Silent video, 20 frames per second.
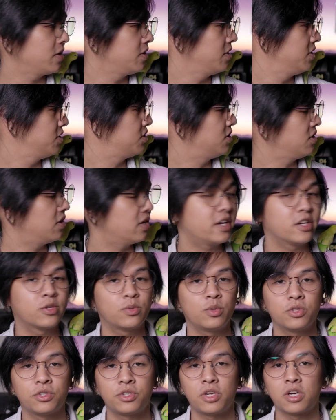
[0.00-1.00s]
he's here, I guess
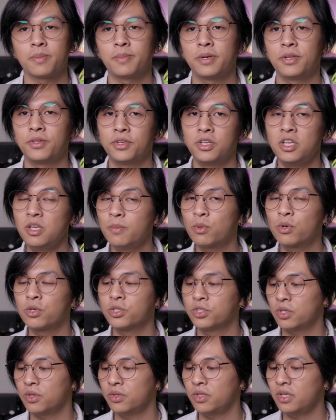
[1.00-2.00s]
we'll talk about the keyboard.
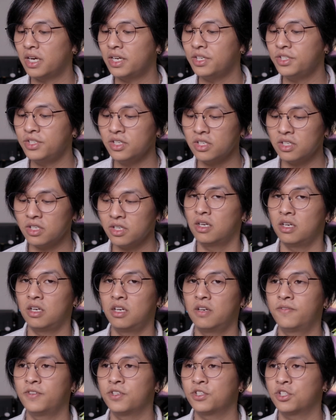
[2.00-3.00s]
So the idea
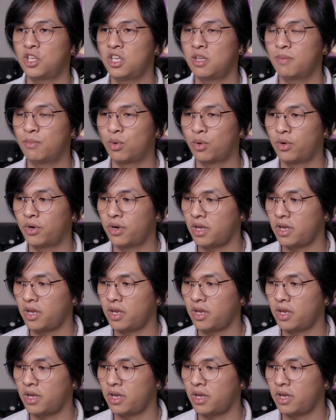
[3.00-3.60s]
of this keyboard